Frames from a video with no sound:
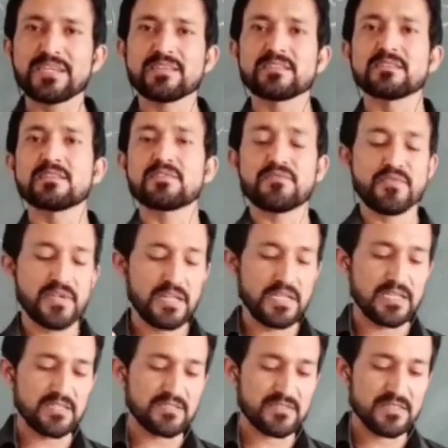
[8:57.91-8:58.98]
inner
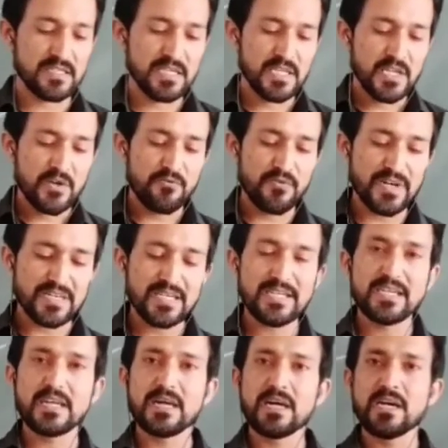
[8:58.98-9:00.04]
feelings,
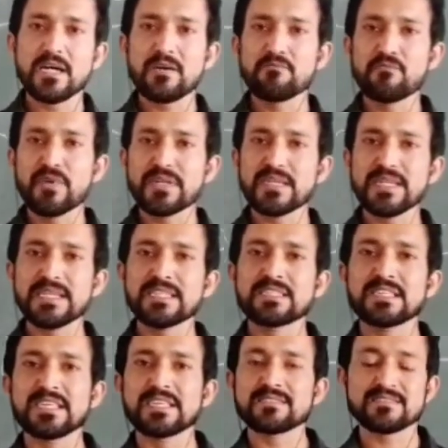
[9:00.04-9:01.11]
what he
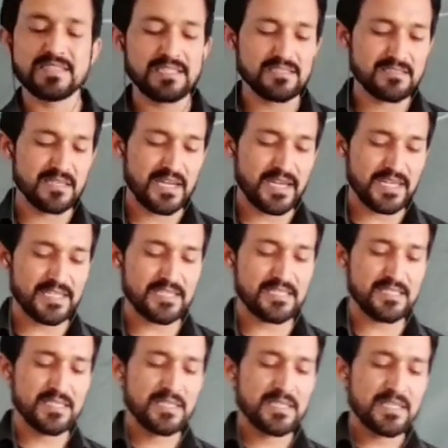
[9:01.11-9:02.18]
thinks
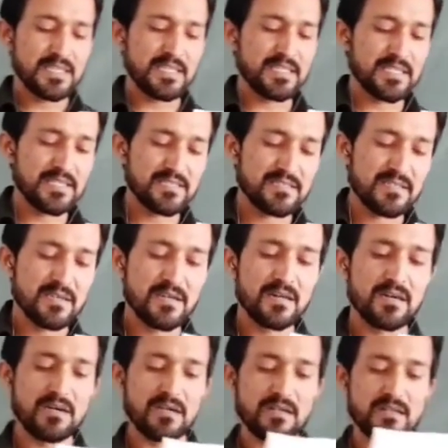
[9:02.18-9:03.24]
inside in his
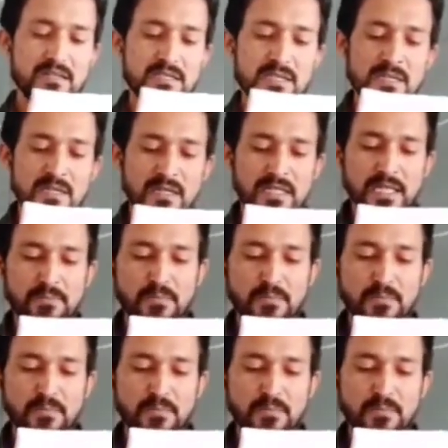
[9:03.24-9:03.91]
heart. The